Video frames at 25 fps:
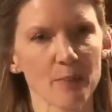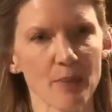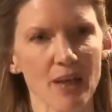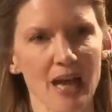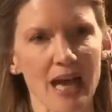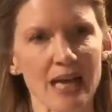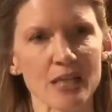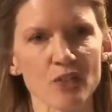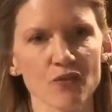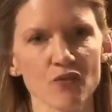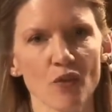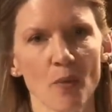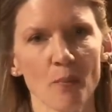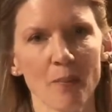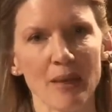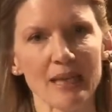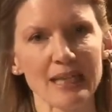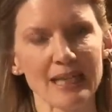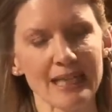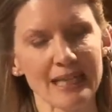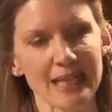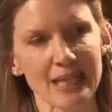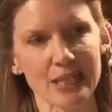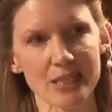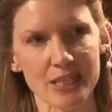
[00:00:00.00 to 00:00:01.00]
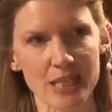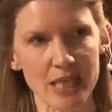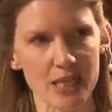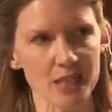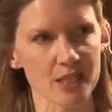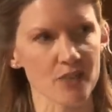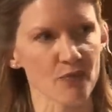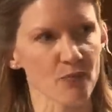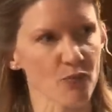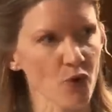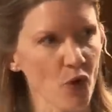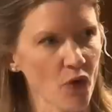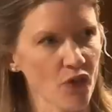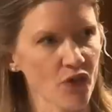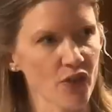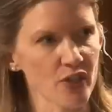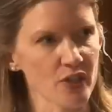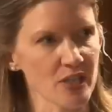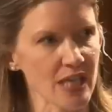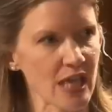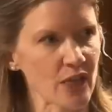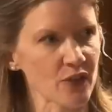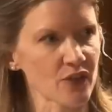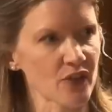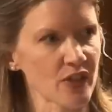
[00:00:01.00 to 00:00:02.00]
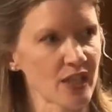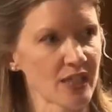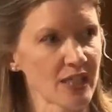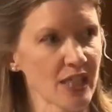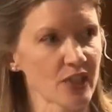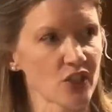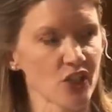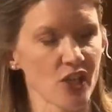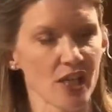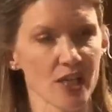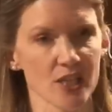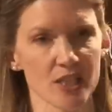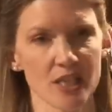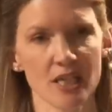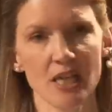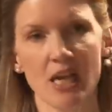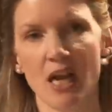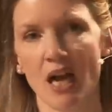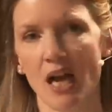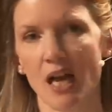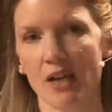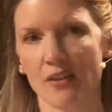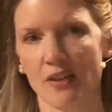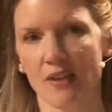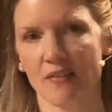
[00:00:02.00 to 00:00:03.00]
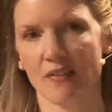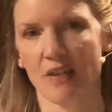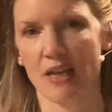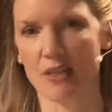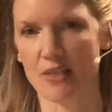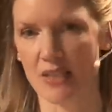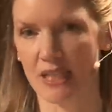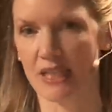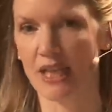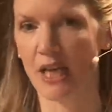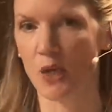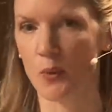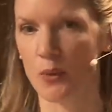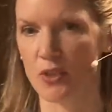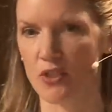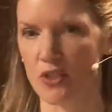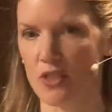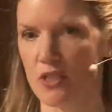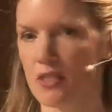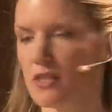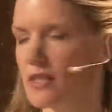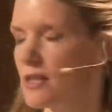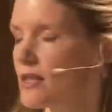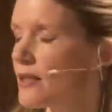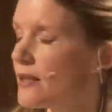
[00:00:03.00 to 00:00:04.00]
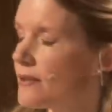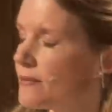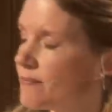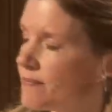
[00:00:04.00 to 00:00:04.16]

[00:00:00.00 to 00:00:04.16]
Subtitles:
but as for making excessive profits out of the NHS, I think that's iniquitous.